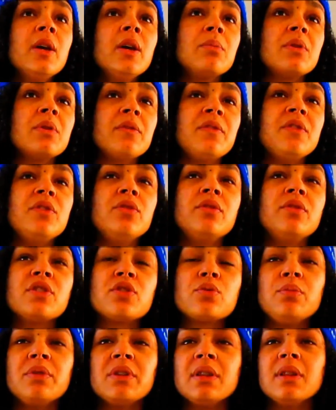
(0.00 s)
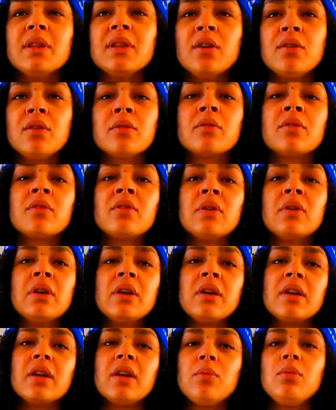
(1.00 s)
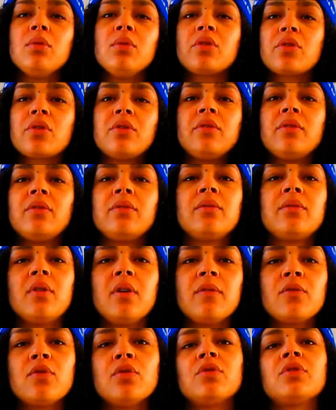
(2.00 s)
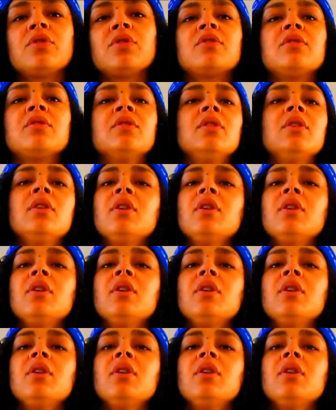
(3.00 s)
but if you do this with load, it will hurt, of course.